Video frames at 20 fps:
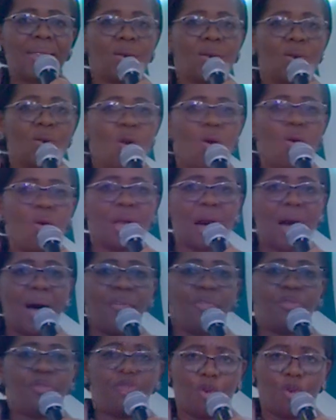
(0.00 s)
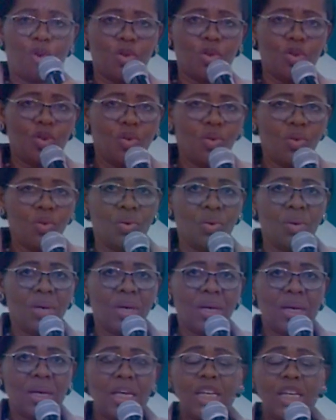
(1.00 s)
God have for you
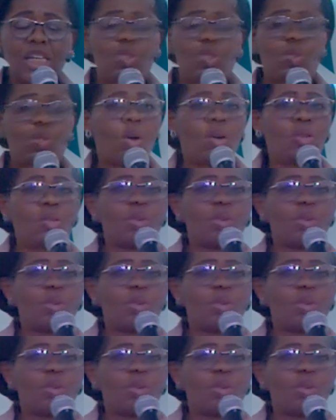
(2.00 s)
is thought